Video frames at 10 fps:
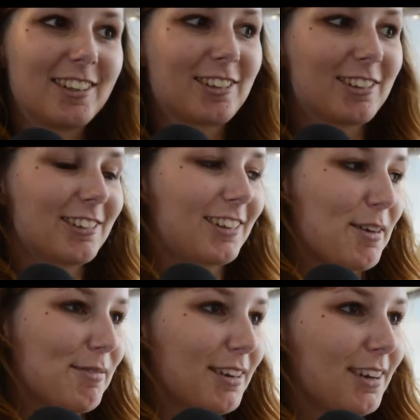So
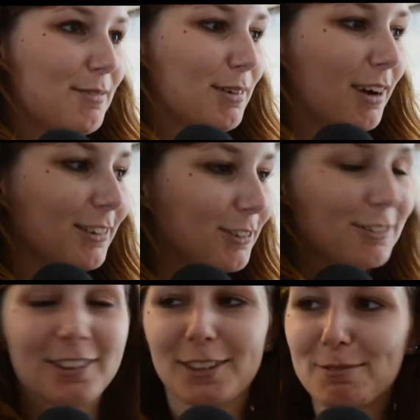I'm really proud of
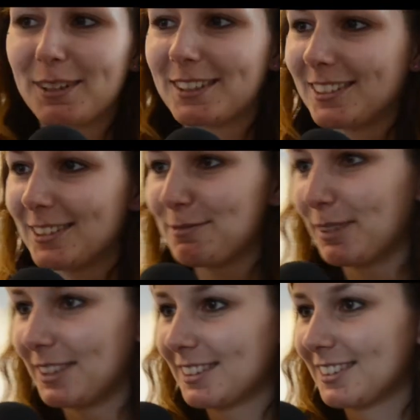all the
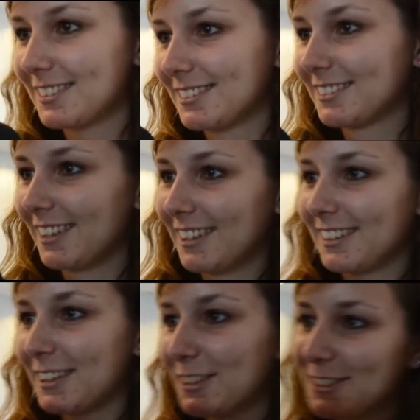participants and
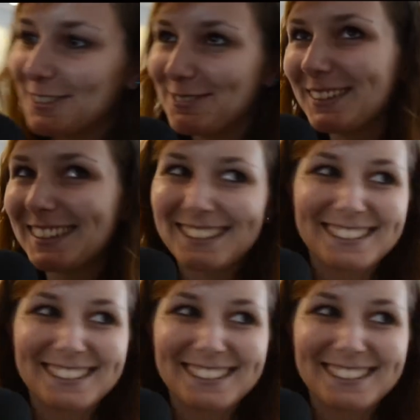their achievements.